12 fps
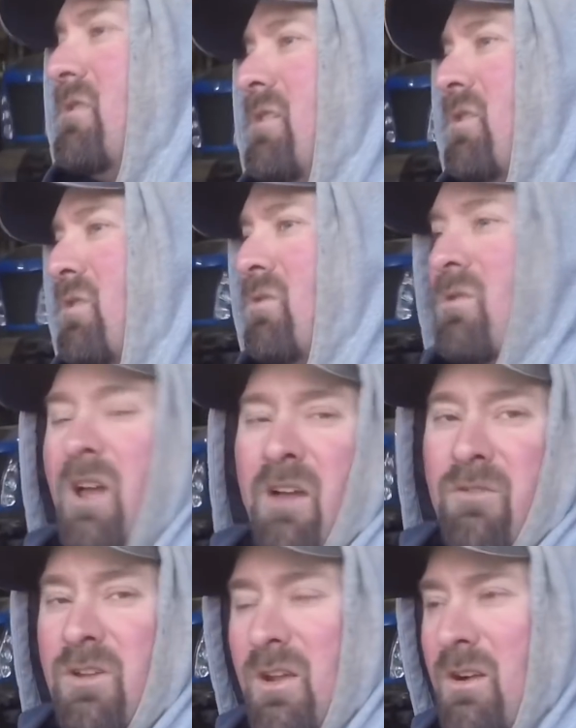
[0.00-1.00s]
you know,
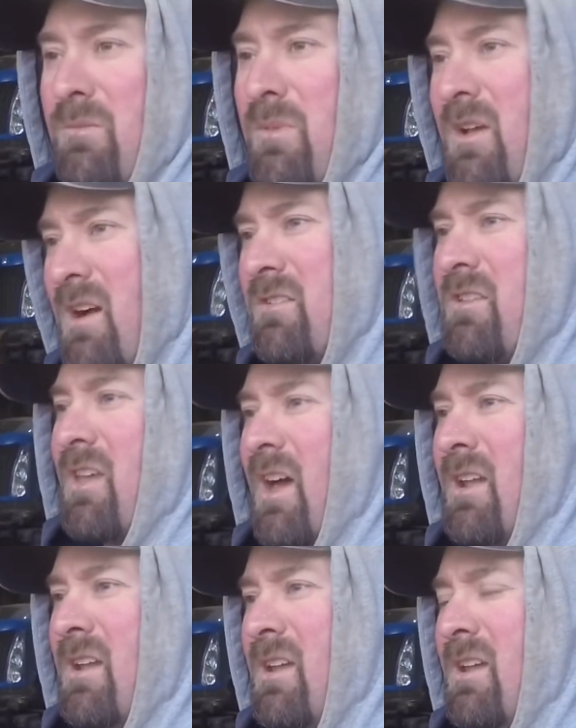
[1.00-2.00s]
every year because of
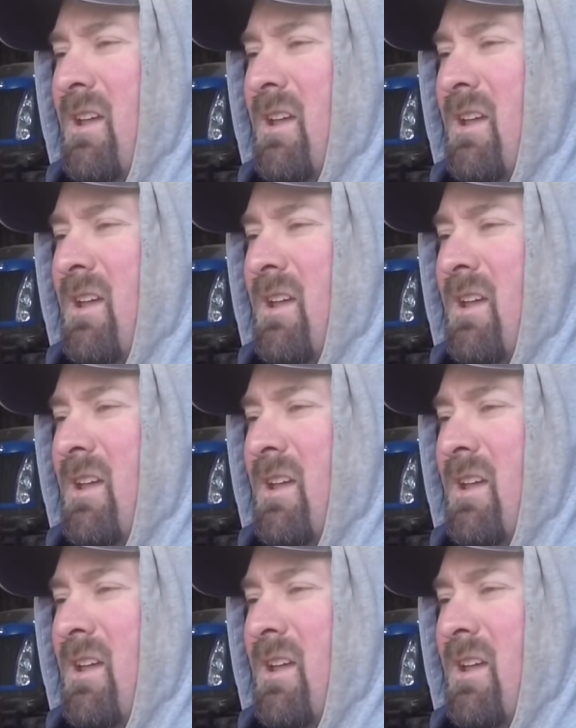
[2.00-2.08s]
that,